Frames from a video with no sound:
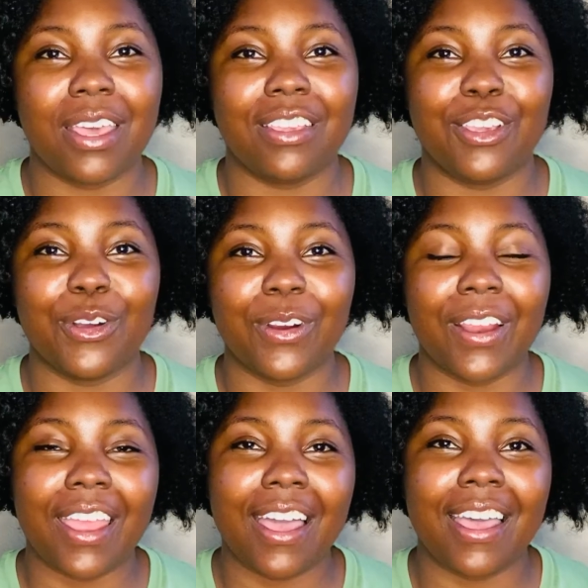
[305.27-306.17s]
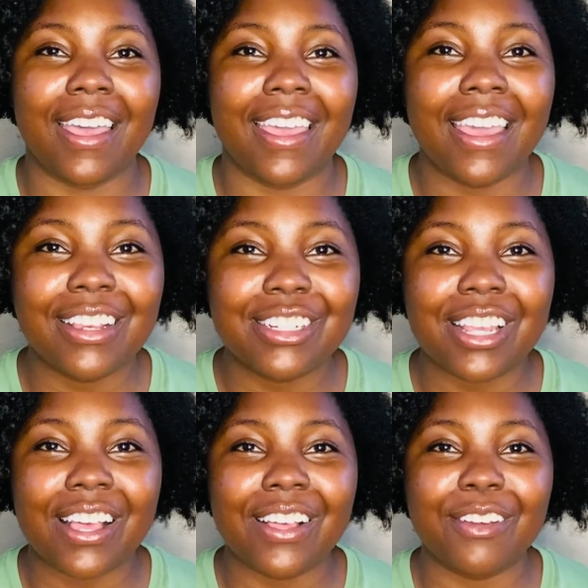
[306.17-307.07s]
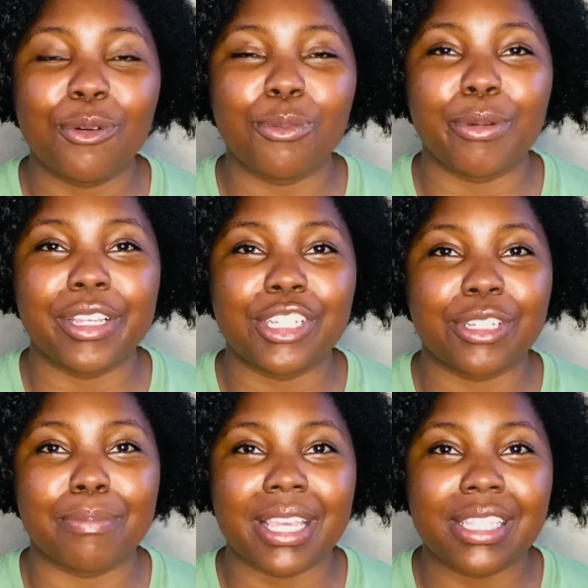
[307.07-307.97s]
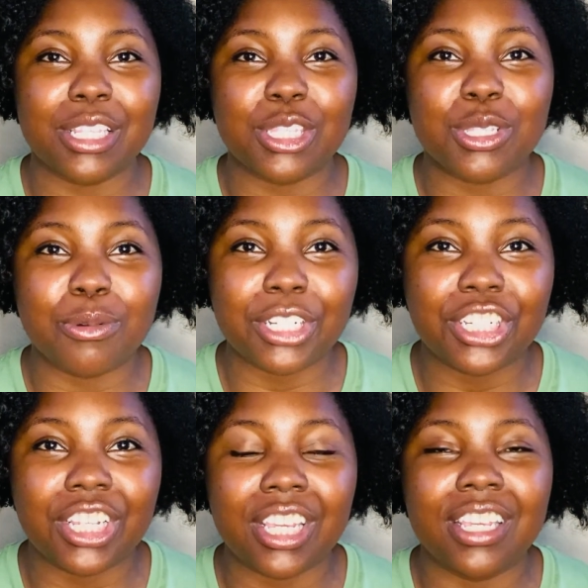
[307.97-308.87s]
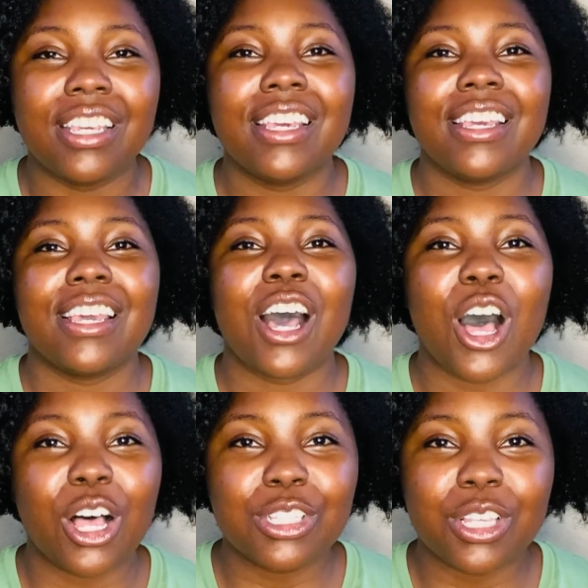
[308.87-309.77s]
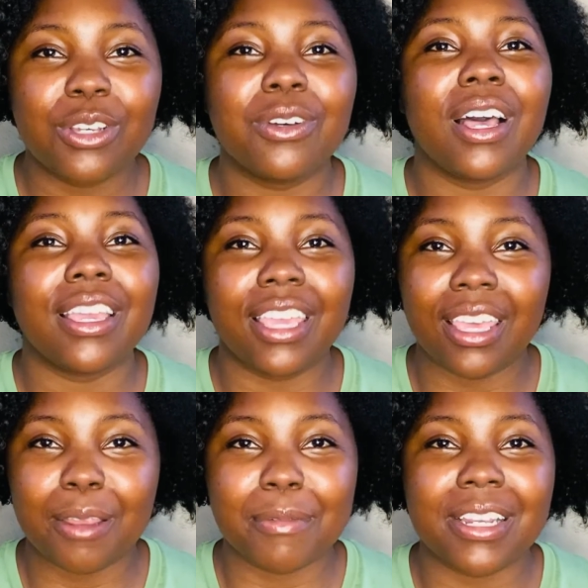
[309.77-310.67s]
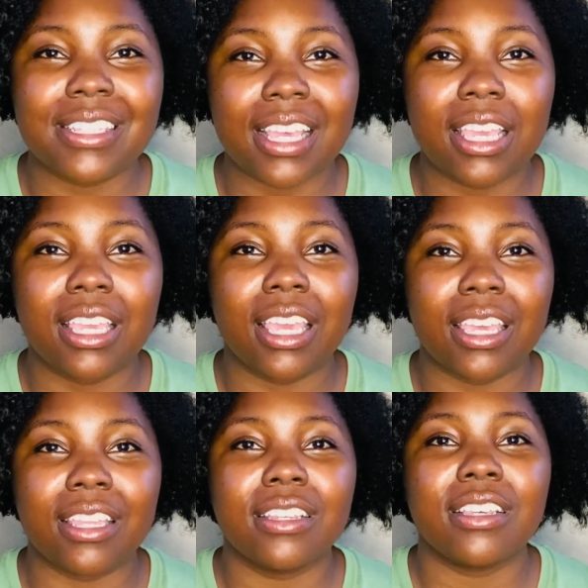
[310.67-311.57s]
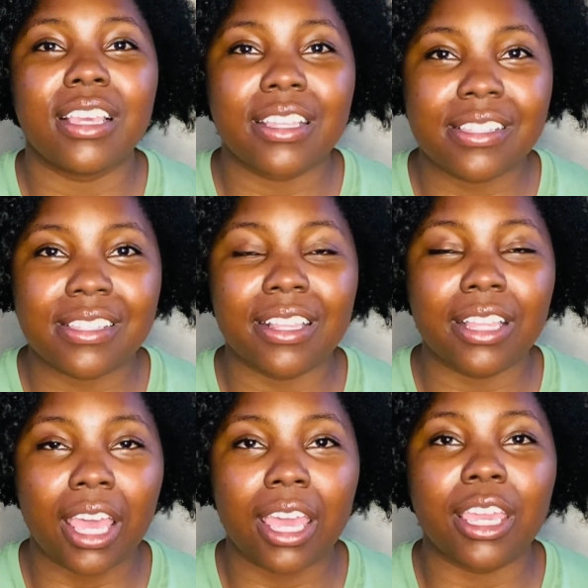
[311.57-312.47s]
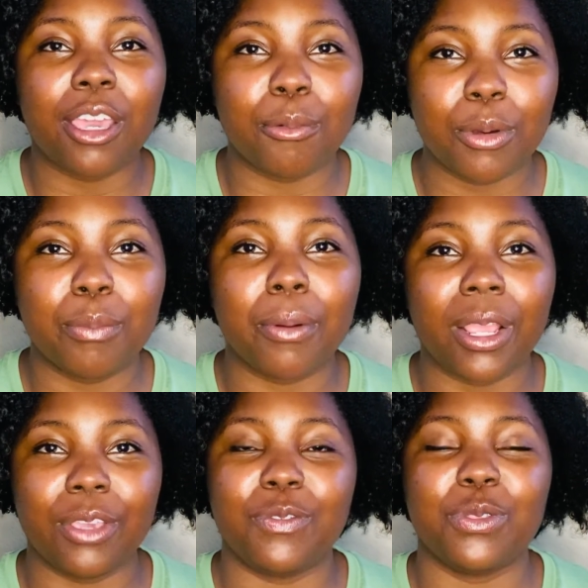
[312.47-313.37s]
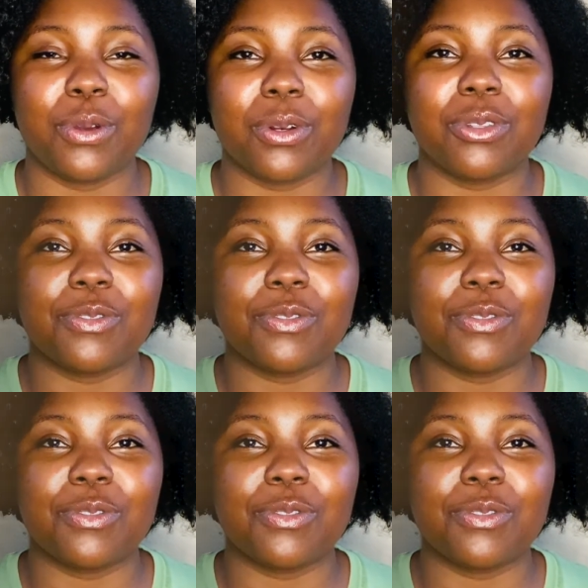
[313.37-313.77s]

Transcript: your eggshell, which makes it squishy. Also, again, I'm gonna say again, it's still an egg. It will break if you throw it on the